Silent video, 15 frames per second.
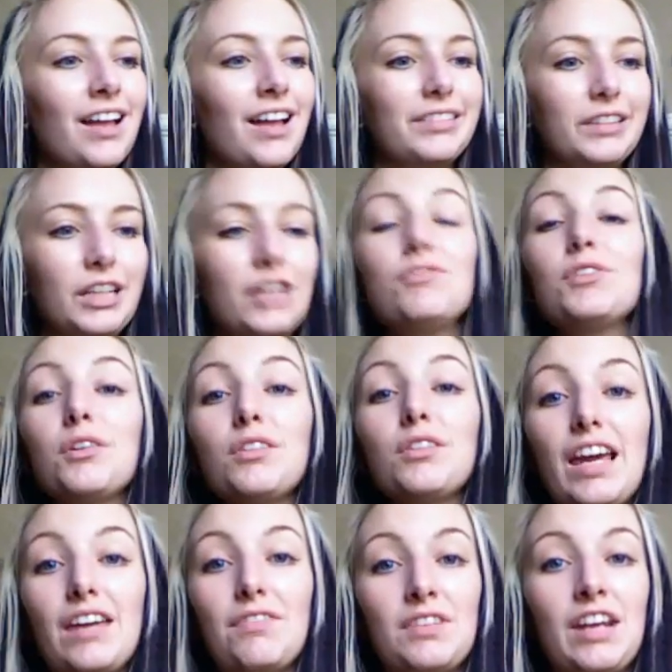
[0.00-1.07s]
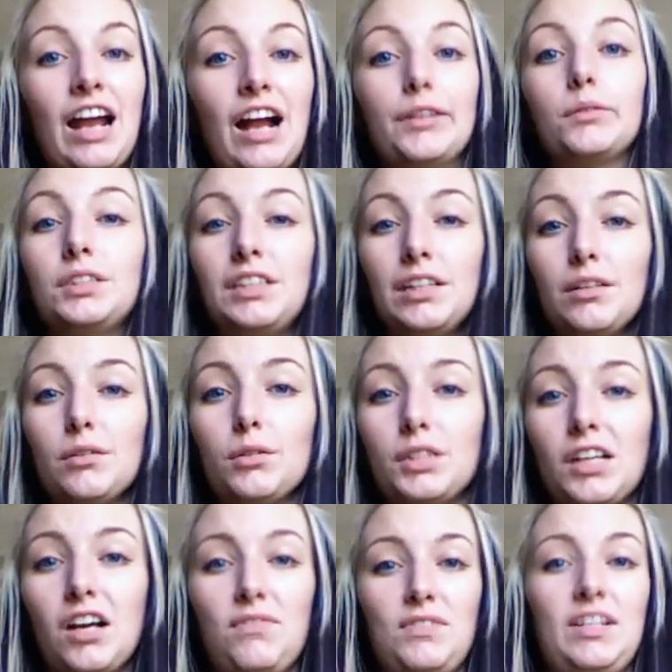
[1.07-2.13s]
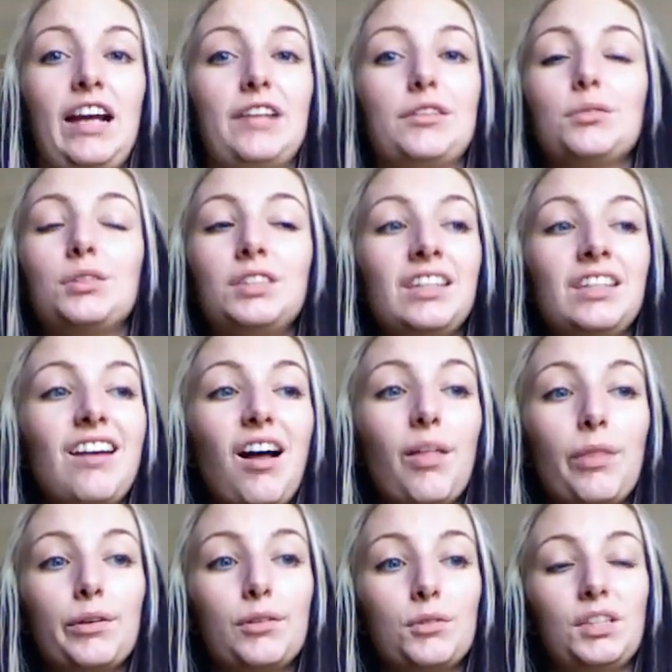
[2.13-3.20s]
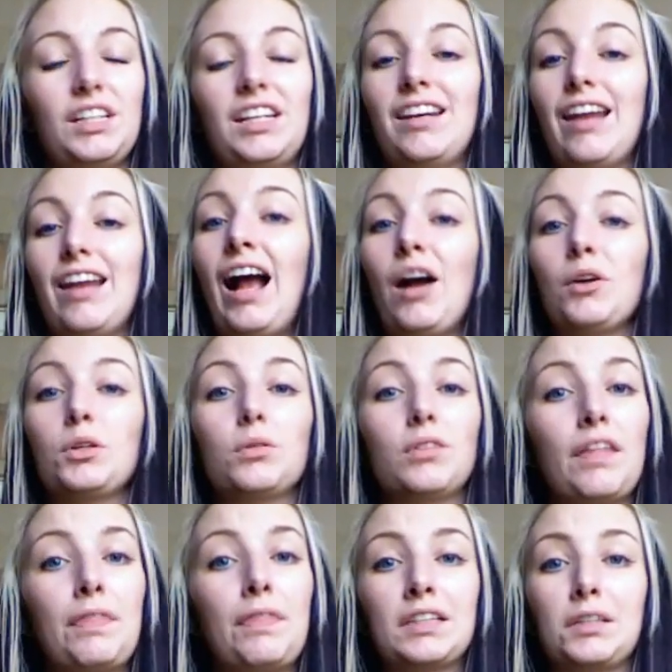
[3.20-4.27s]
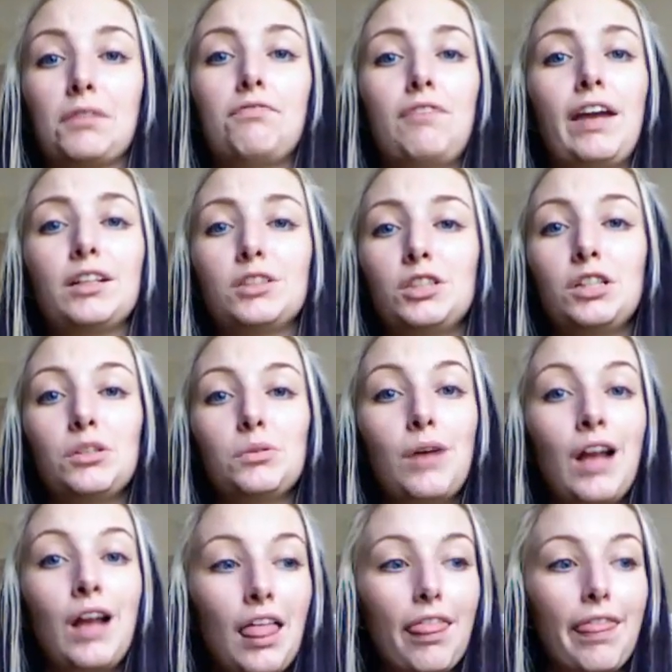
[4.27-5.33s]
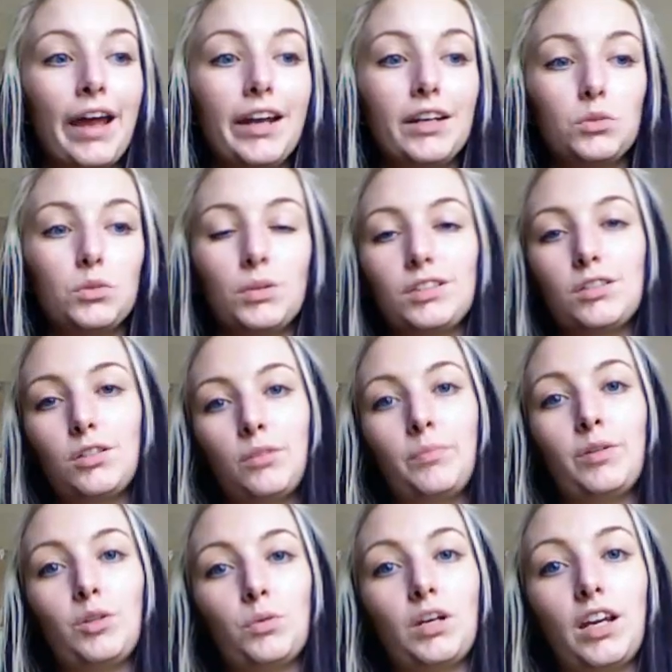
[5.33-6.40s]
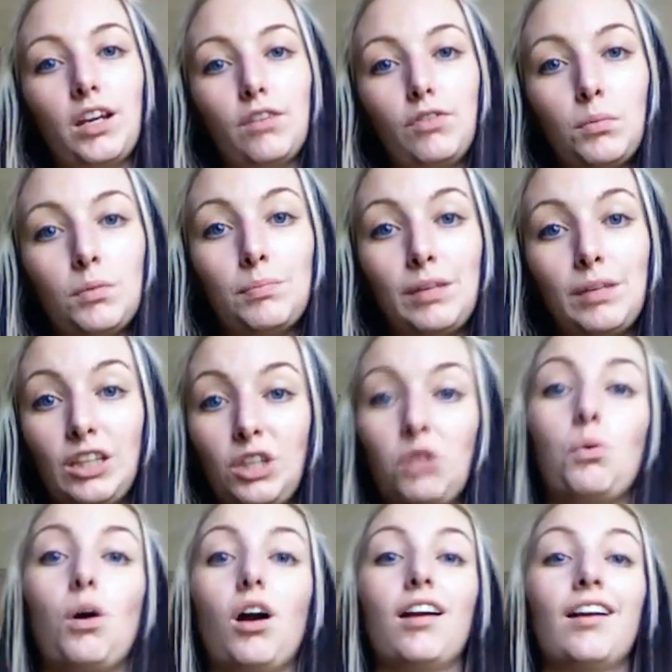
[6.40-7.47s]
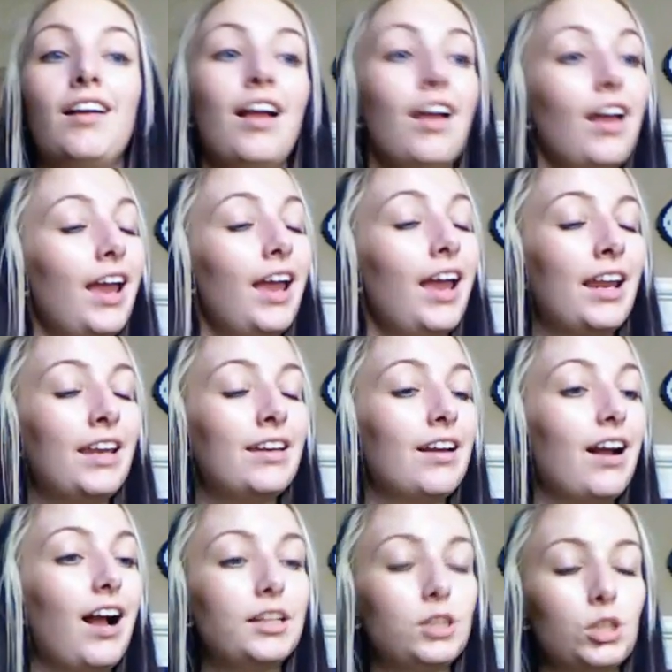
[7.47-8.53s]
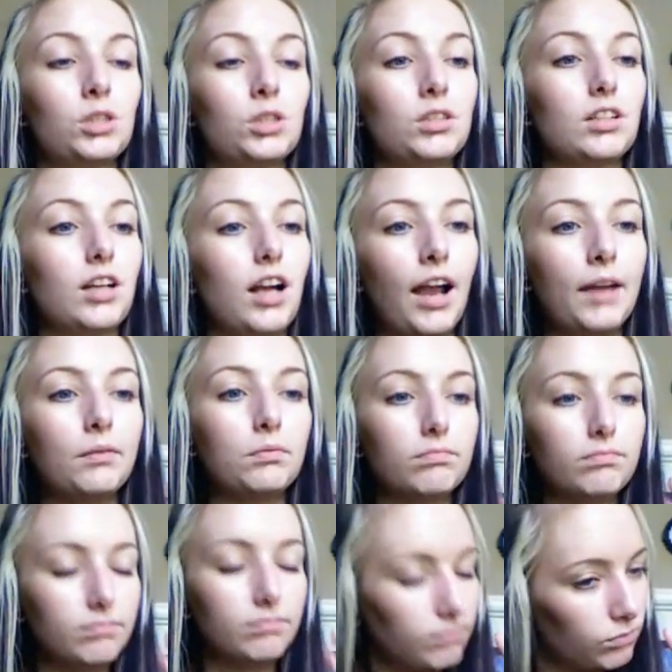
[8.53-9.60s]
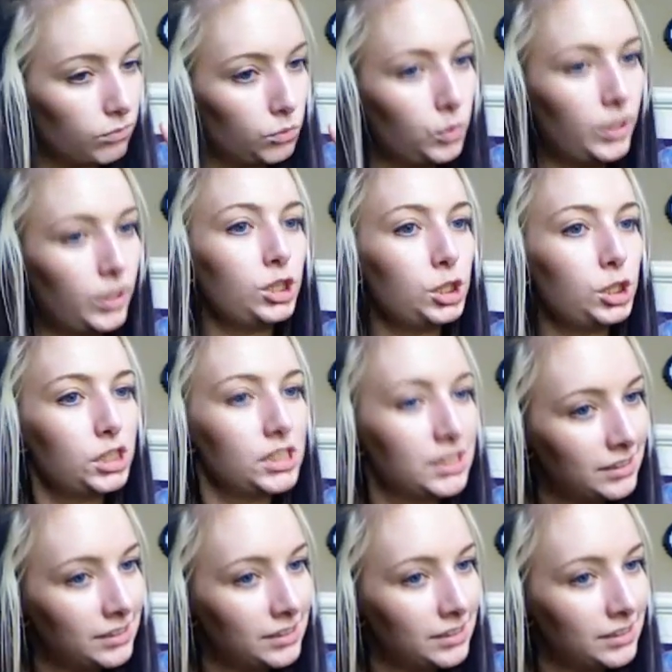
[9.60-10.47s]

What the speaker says: live your life and how you see yourself and how you see others and how you let things affect you. That is what determines what kind of human being you are. And I wish